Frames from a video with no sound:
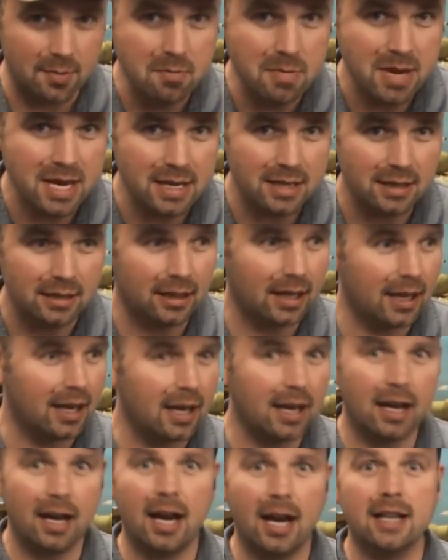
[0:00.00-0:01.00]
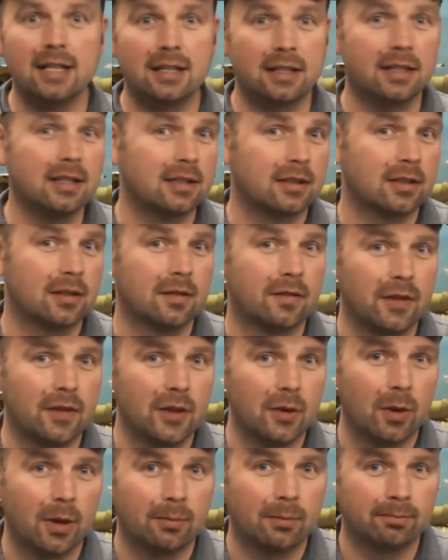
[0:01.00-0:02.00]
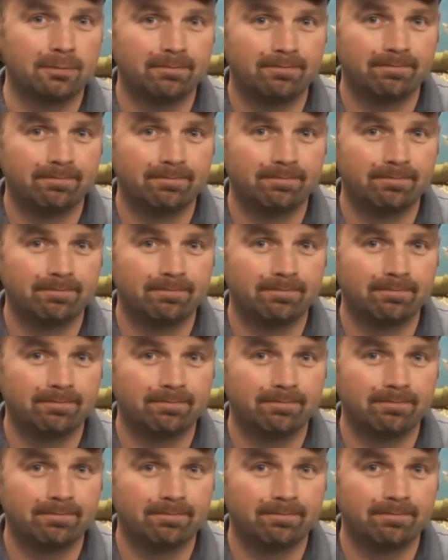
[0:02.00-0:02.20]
to me as it is to the viewer.